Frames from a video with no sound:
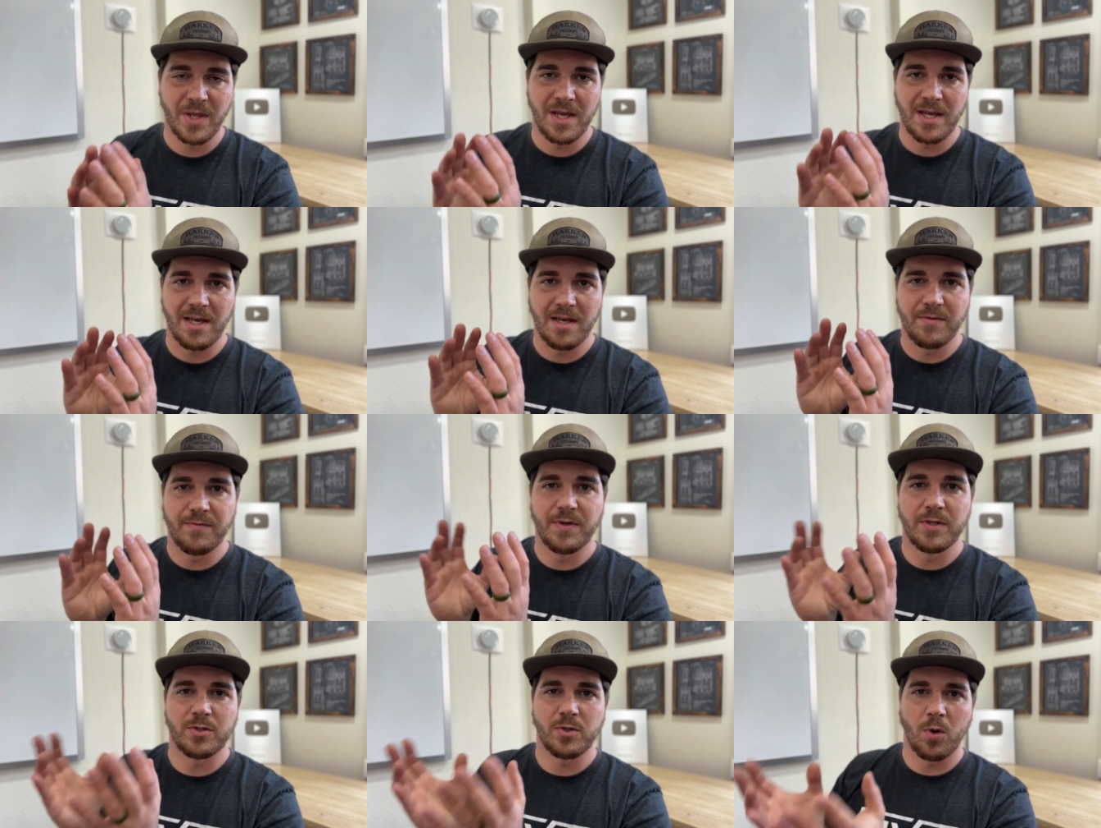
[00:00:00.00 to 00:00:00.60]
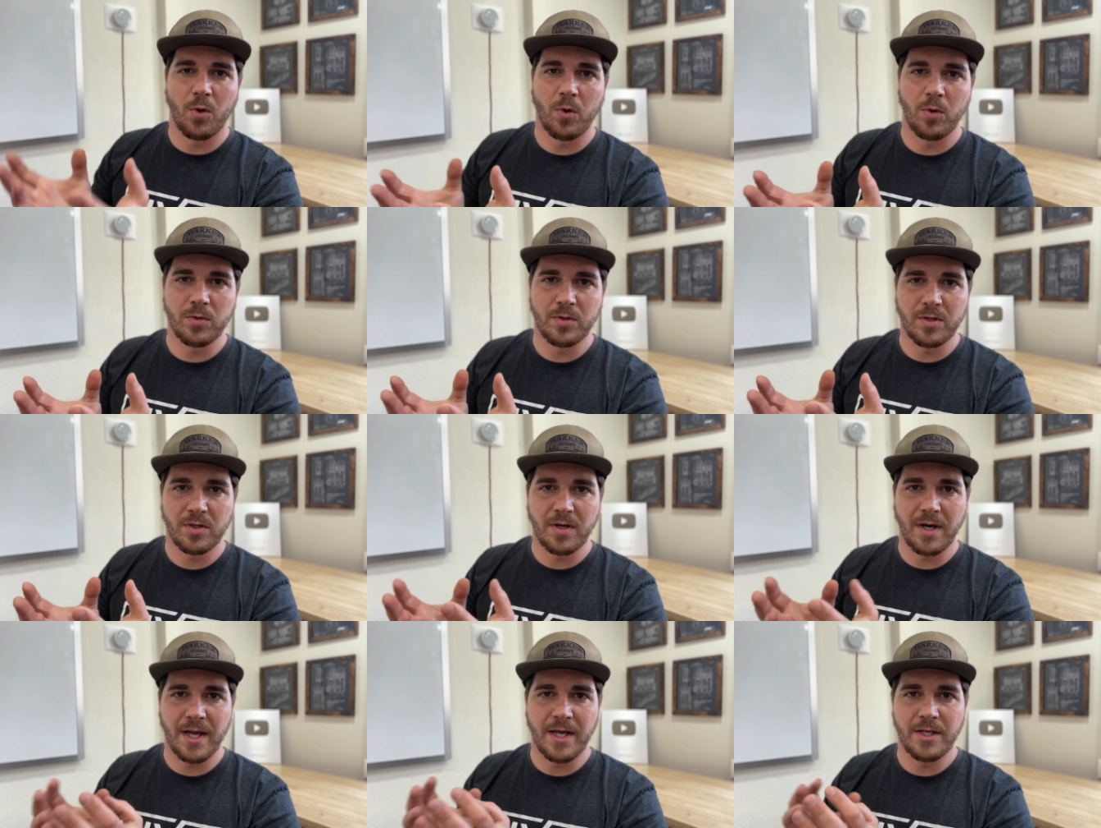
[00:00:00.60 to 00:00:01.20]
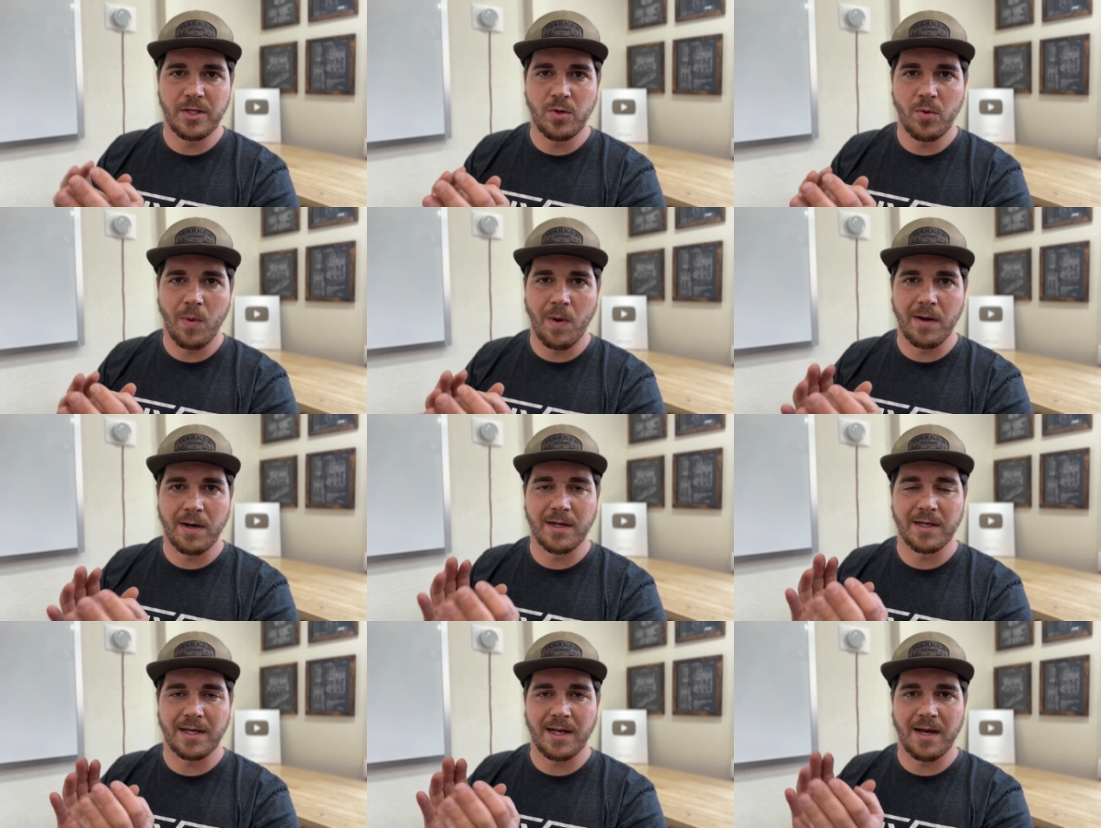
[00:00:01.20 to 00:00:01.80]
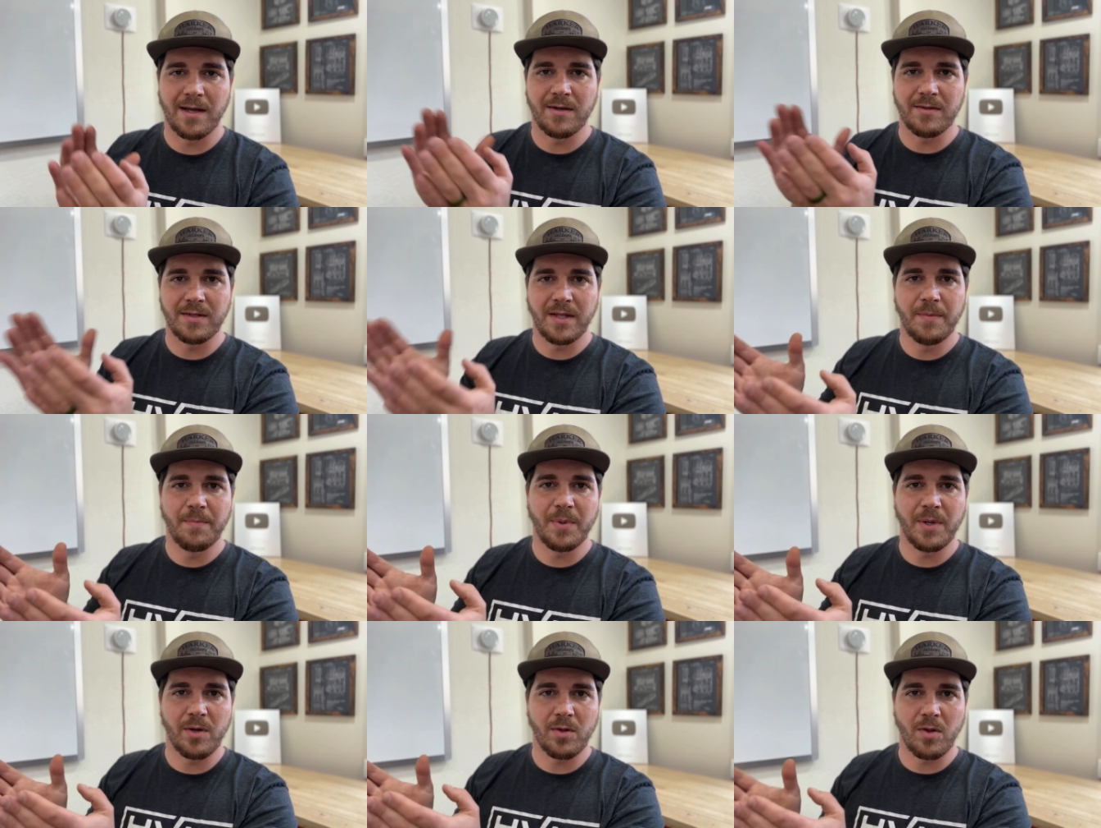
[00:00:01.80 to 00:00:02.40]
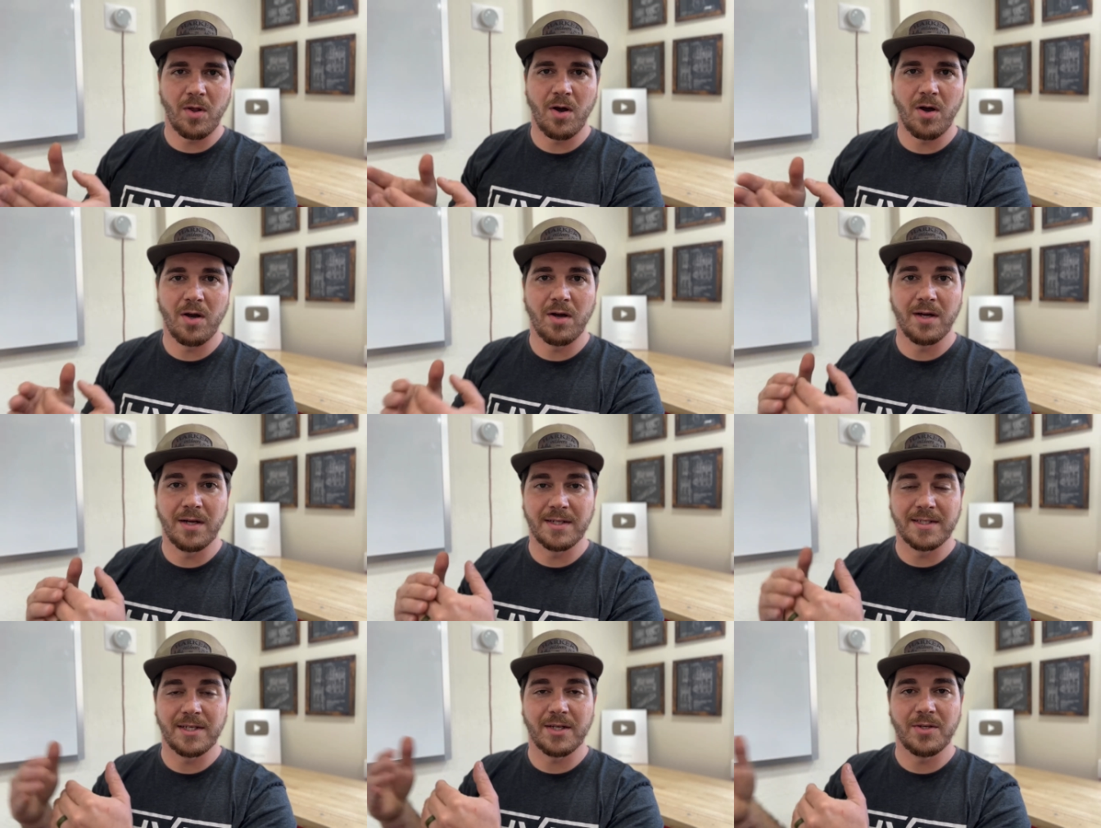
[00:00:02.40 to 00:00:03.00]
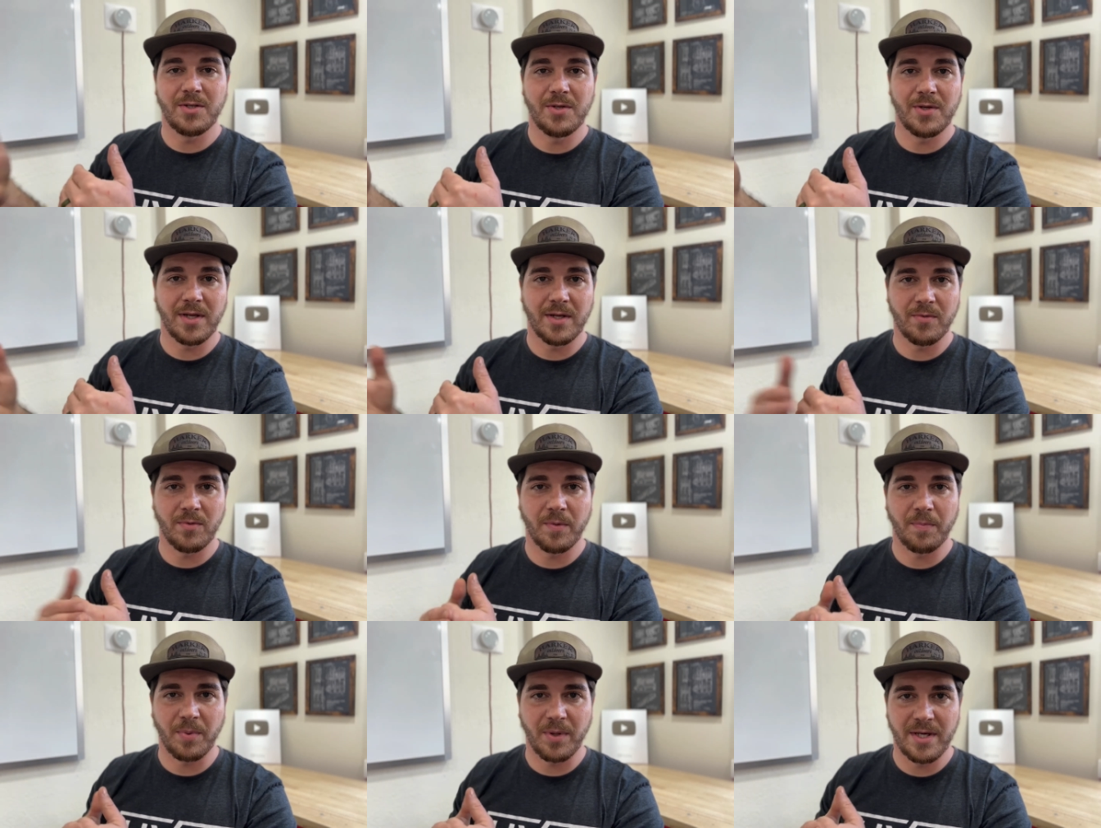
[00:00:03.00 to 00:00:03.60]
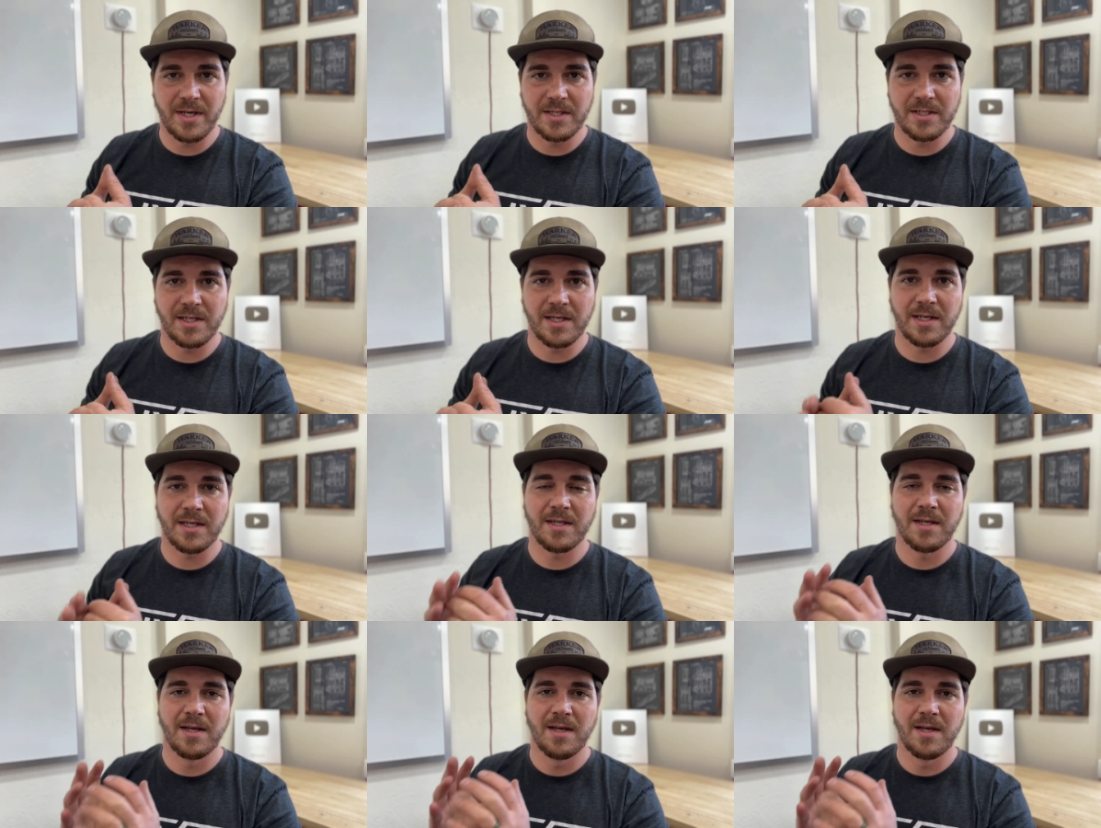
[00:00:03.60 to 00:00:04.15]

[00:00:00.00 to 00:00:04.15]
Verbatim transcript: if it's older and you wanna kind of limp it along until you can replace it,